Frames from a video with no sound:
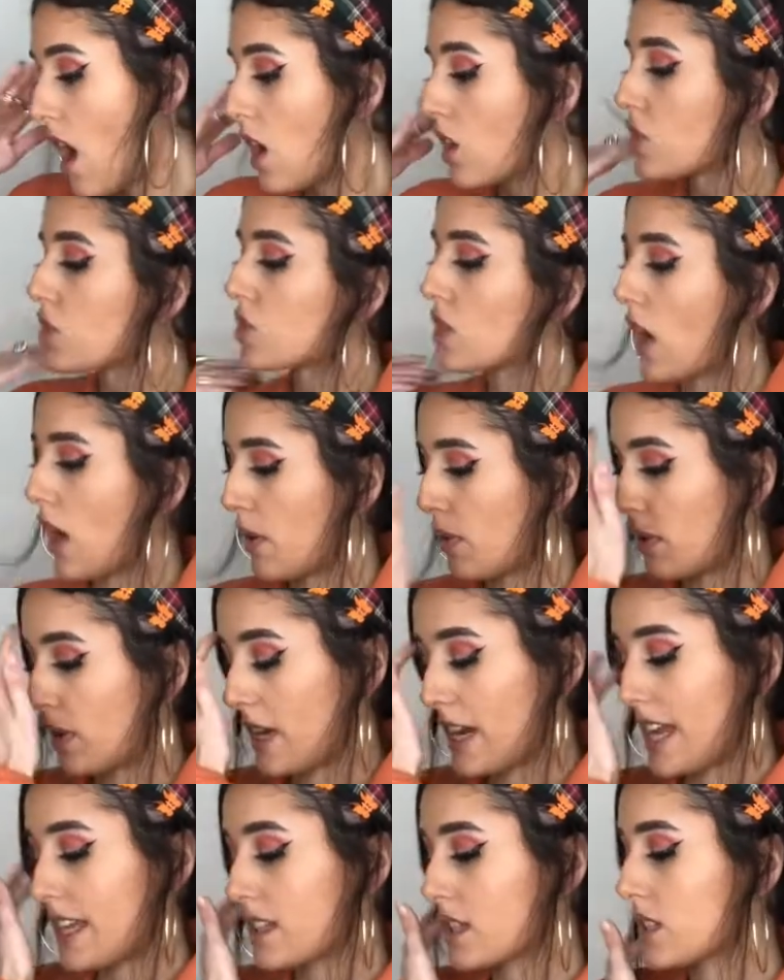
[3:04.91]
So
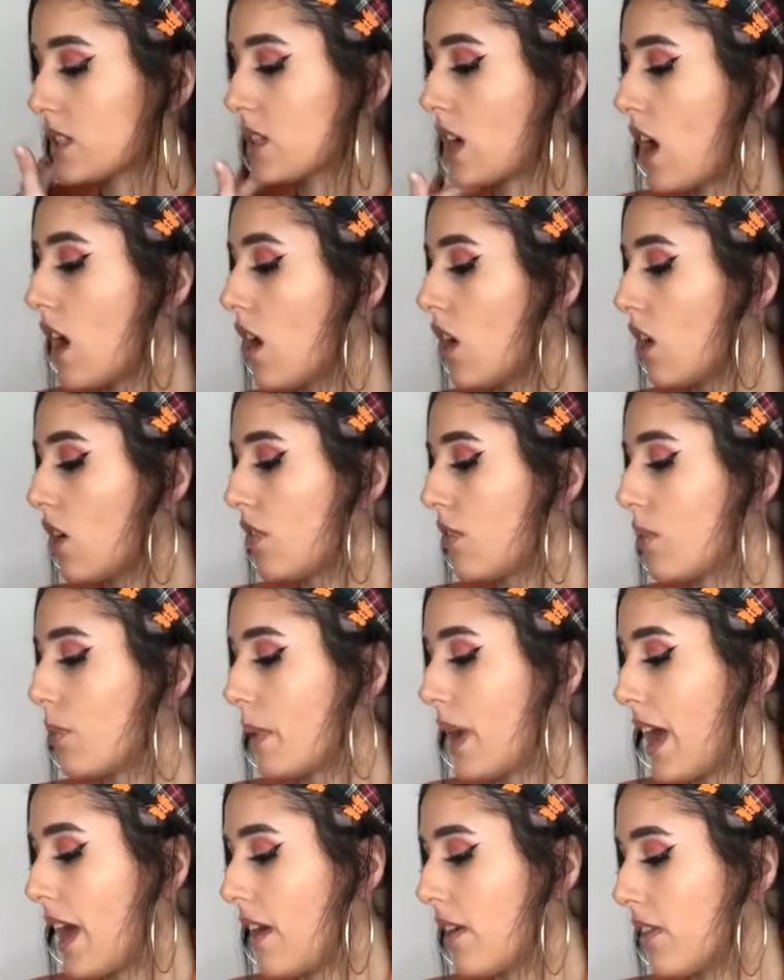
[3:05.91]
let's start off
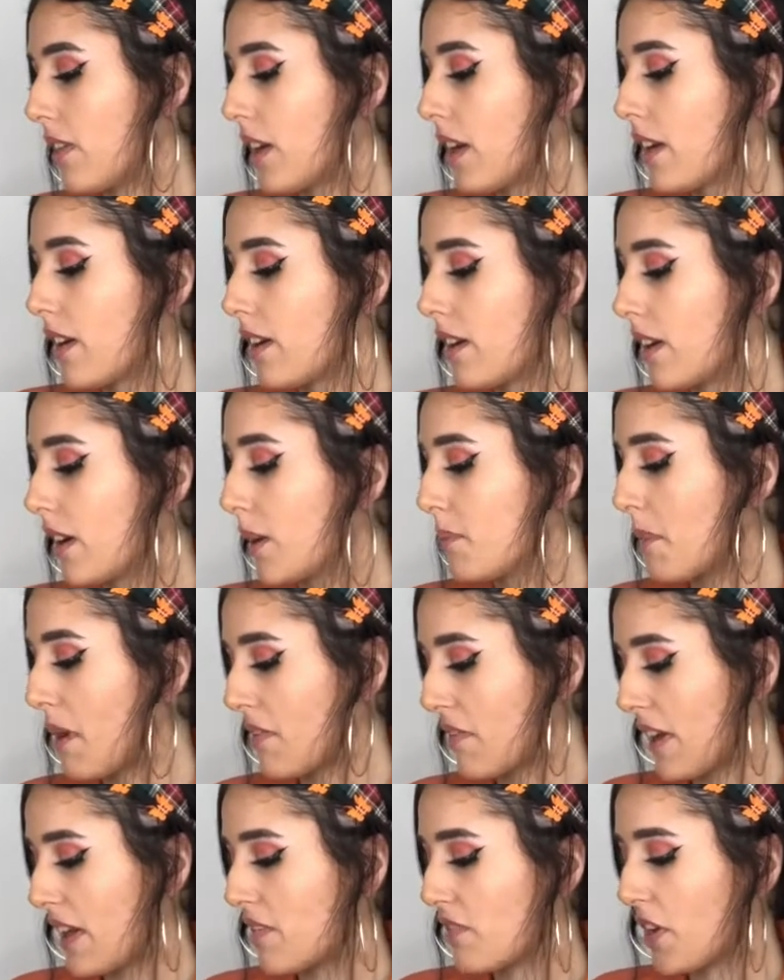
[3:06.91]
with my
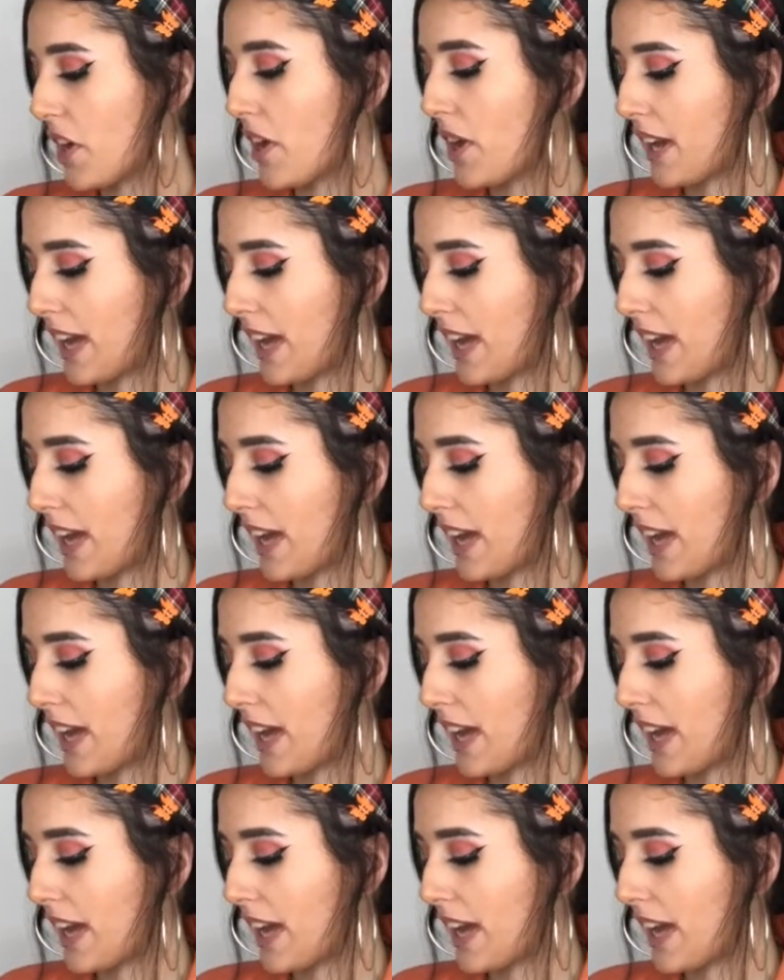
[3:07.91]
favorite.